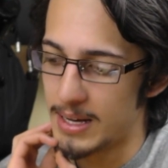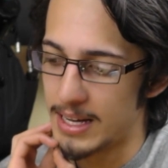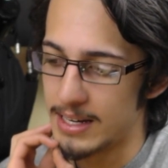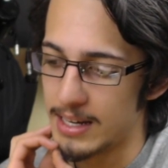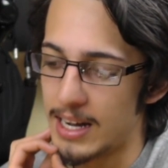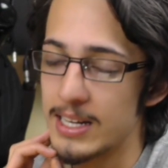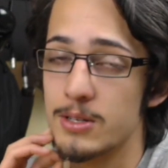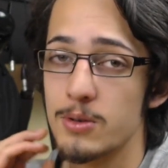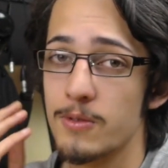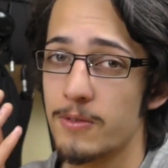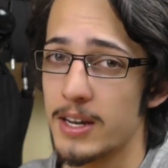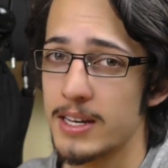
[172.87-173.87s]
but I
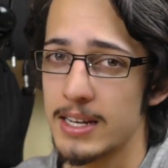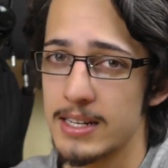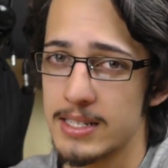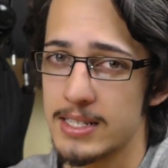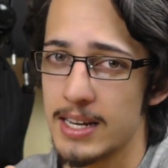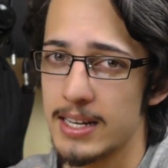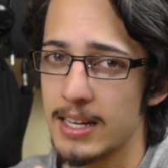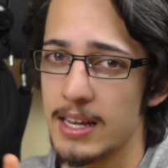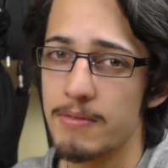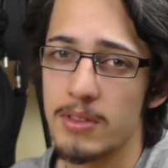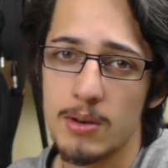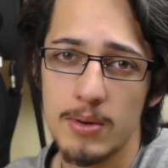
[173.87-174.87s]
do find it entertaining
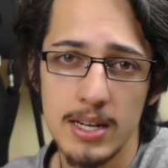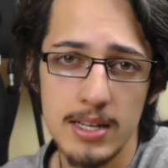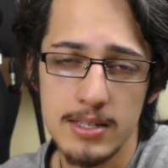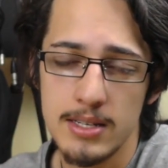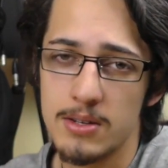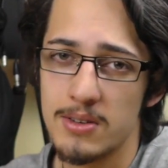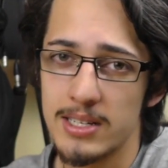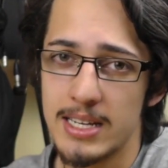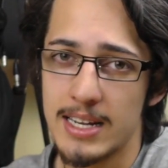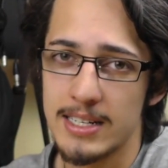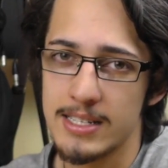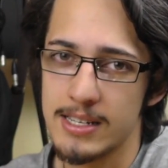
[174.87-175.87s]
even though it is in
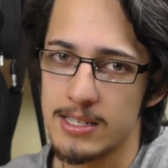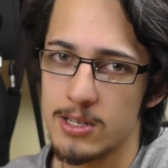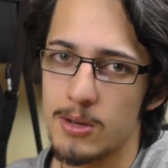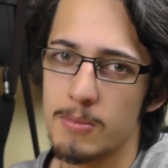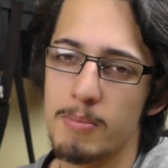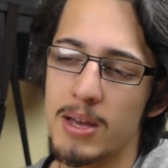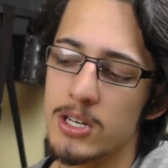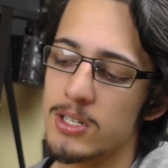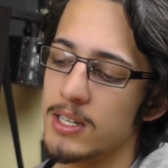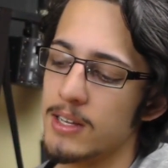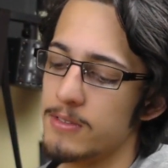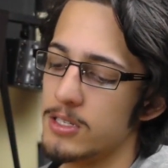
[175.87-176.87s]
early access. So I'm
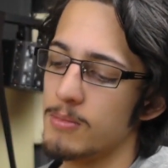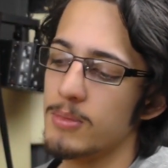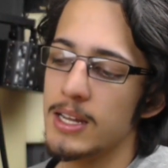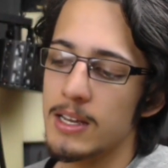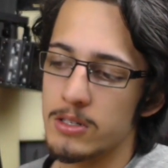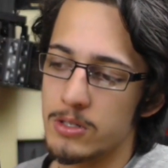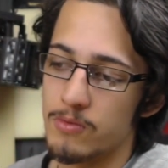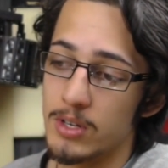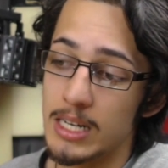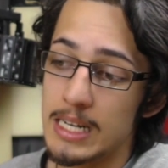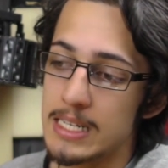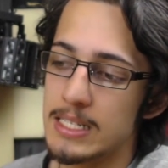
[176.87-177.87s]
imagining if somebody else
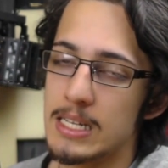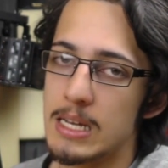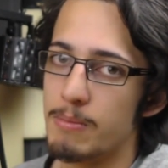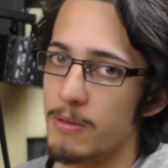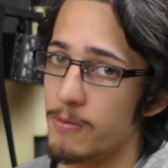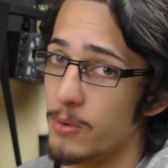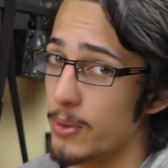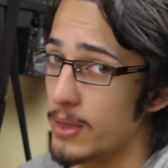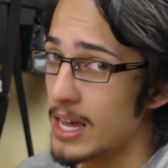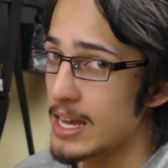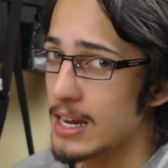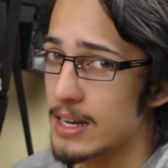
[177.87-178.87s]
released it before
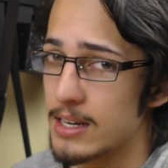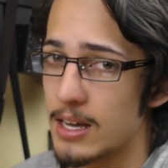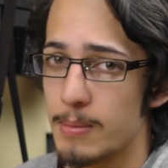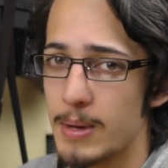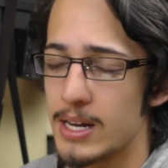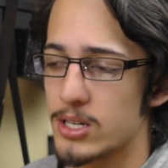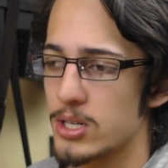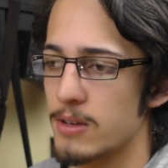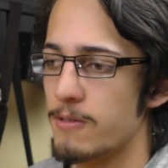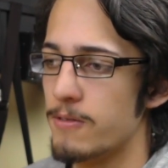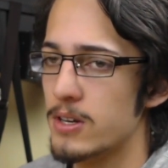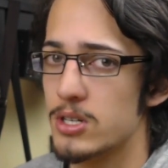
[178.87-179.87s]
they end up actually
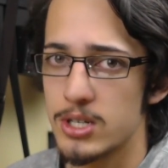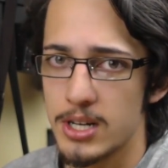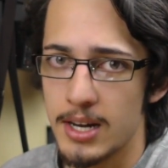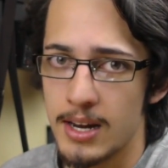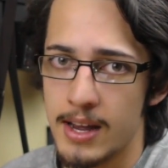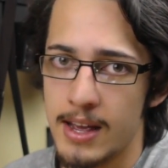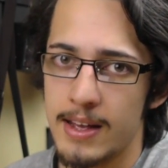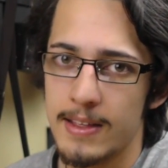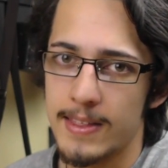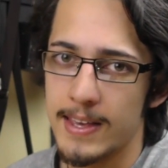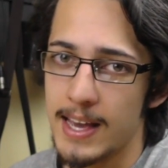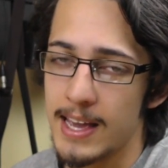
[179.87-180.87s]
finishing
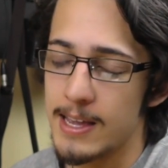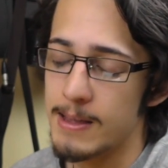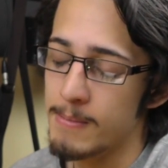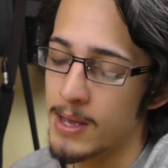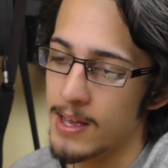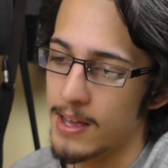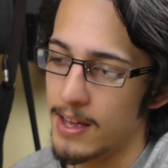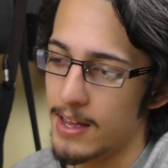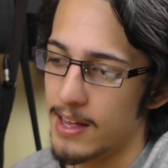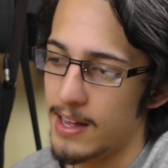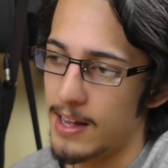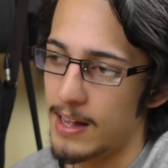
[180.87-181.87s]
the game,
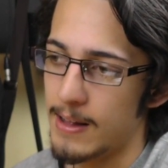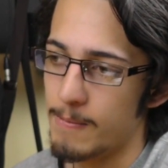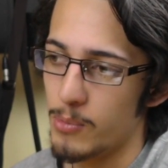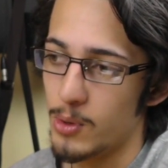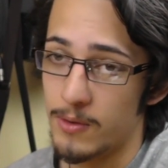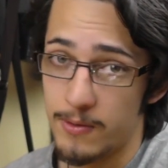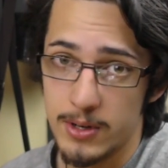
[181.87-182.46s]
or